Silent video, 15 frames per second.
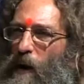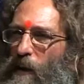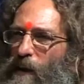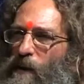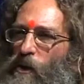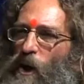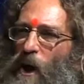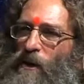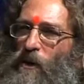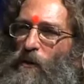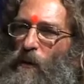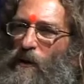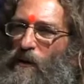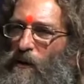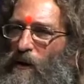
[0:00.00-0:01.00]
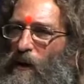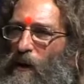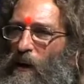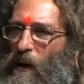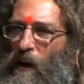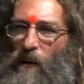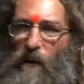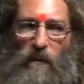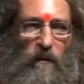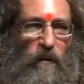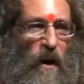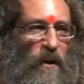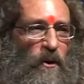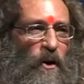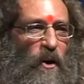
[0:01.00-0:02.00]
the Jesuits in the
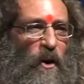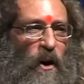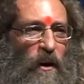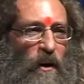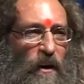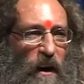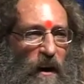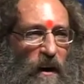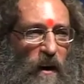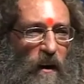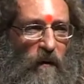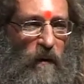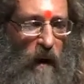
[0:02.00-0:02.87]
French colony of